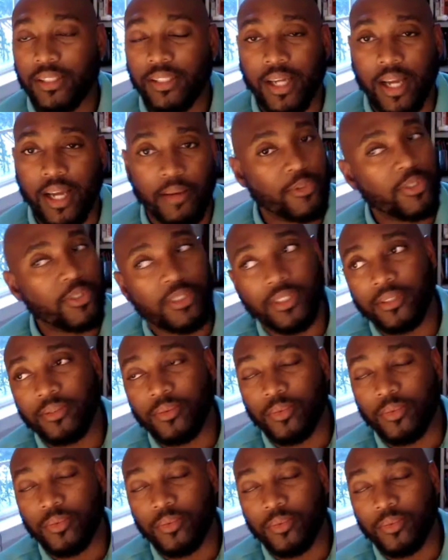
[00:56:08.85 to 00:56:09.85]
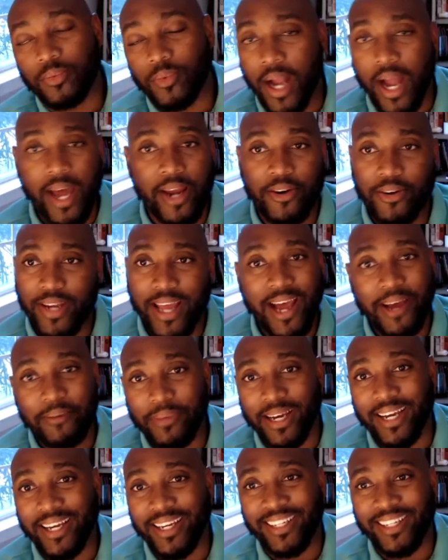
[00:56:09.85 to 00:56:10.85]
I'm going to ride or die by
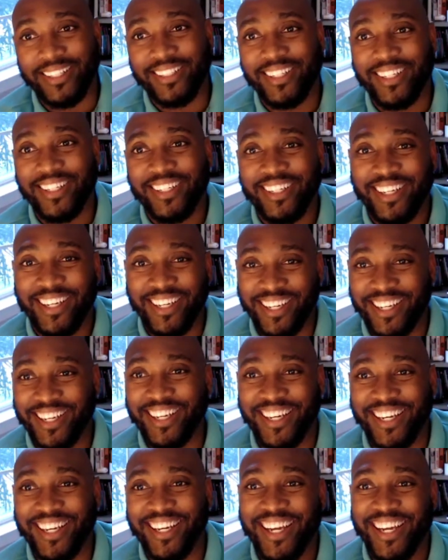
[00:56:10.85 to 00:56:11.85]
it.